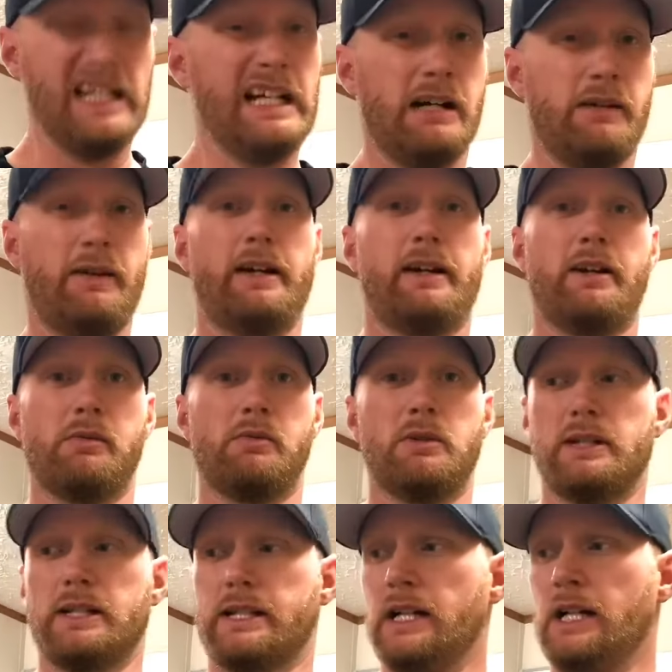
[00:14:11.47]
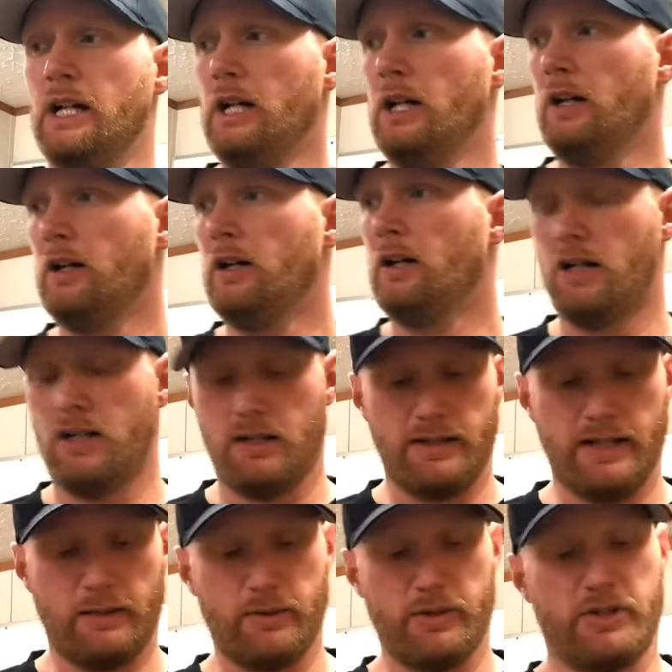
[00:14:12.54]
I've had other ones that
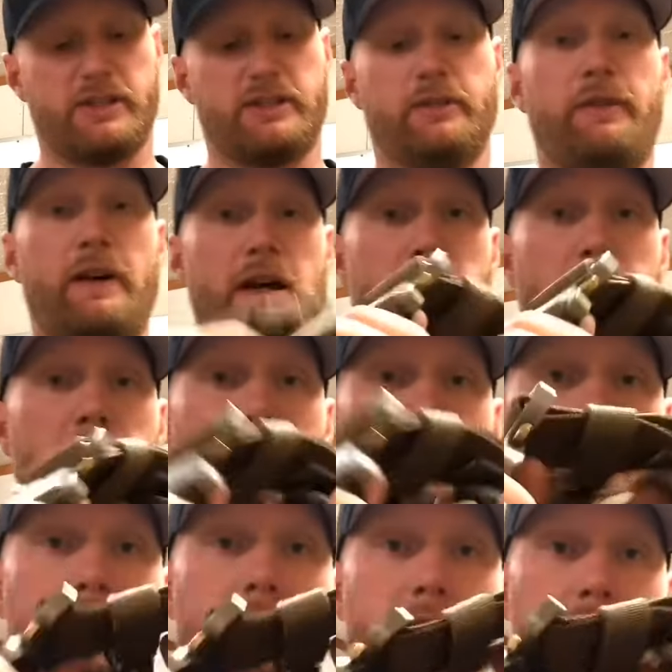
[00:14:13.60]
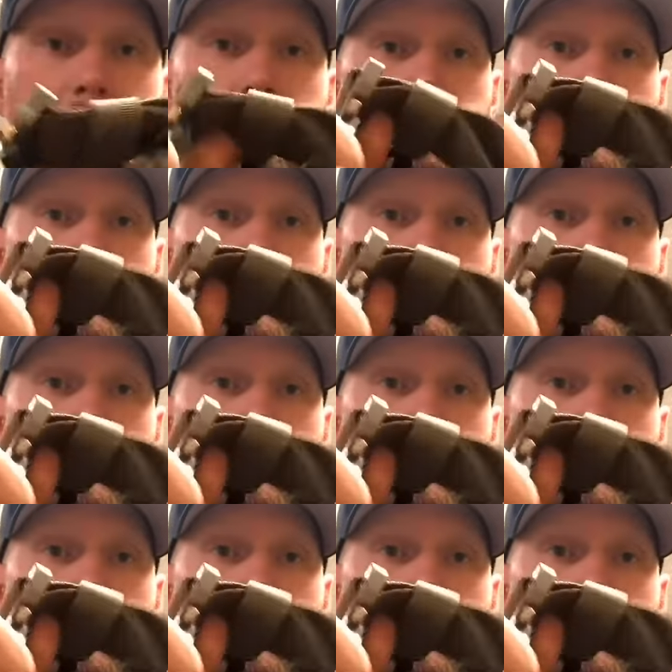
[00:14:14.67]
were just a fat belt, you know.